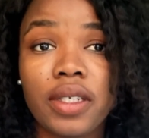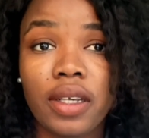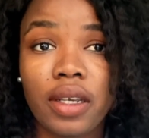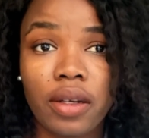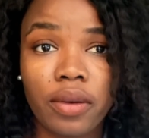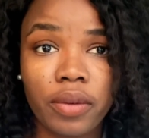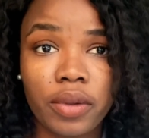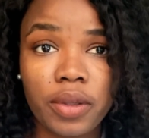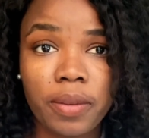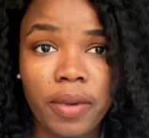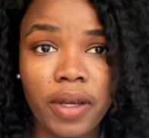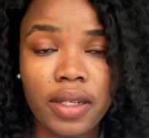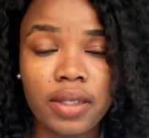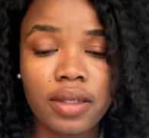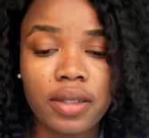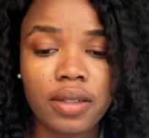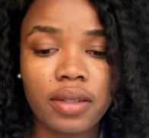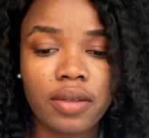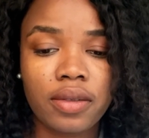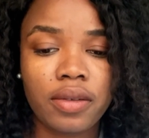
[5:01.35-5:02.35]
getting
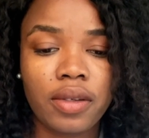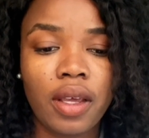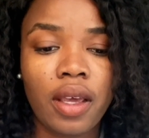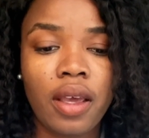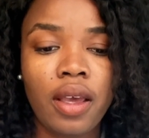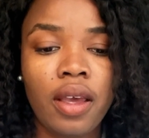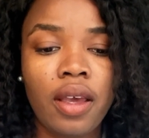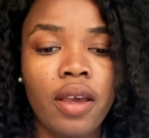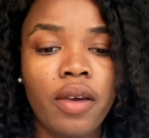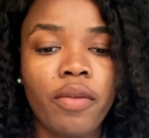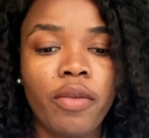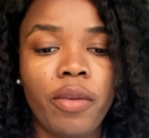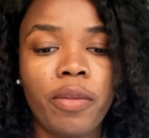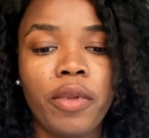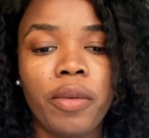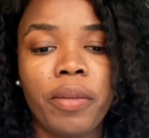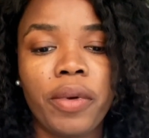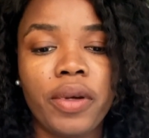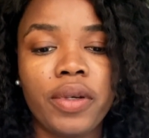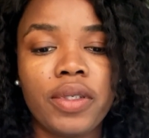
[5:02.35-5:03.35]
responses from the
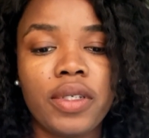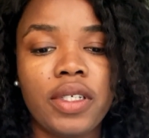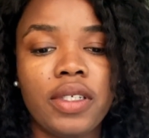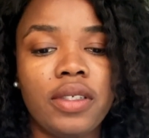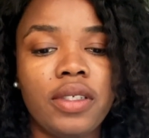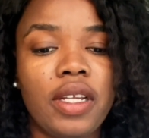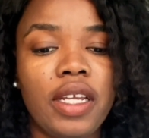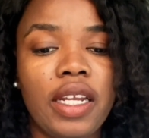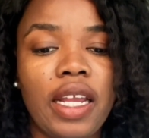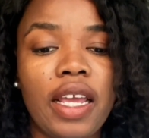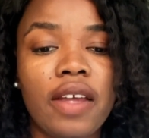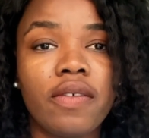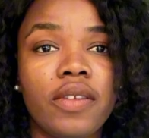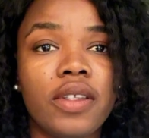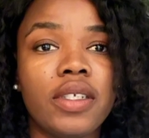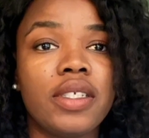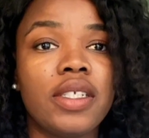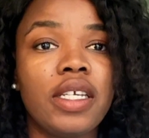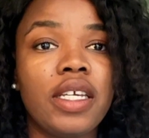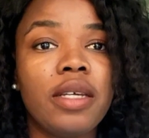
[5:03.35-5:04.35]
person and head
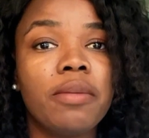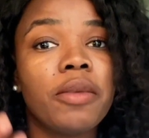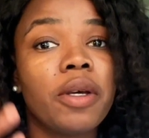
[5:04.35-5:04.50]
team.